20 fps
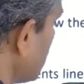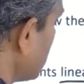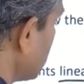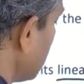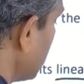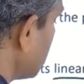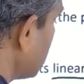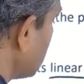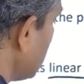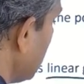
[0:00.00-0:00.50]

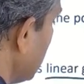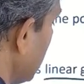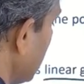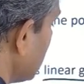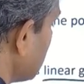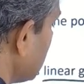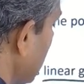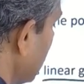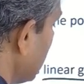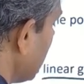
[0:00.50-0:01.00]
6,
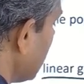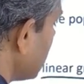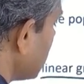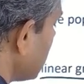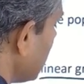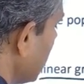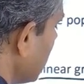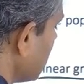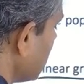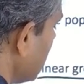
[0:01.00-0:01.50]
that is
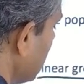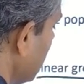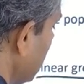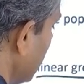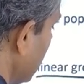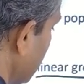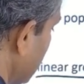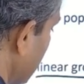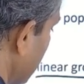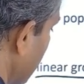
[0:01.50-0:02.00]

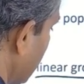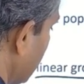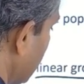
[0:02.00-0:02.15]
300,